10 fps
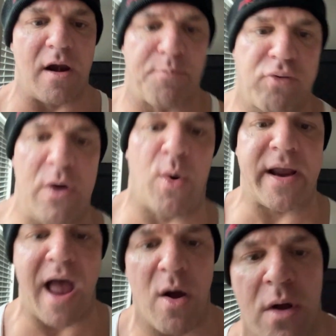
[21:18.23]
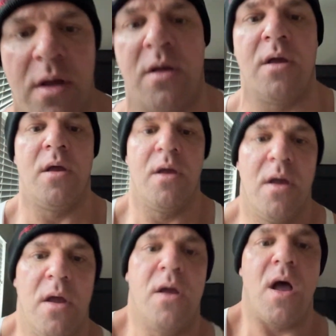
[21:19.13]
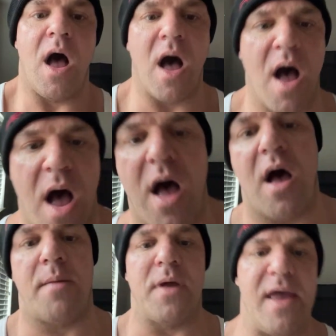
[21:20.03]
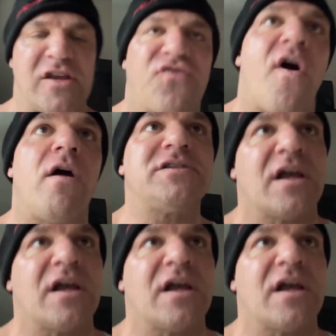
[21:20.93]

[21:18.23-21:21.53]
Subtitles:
pre-workout? As far as a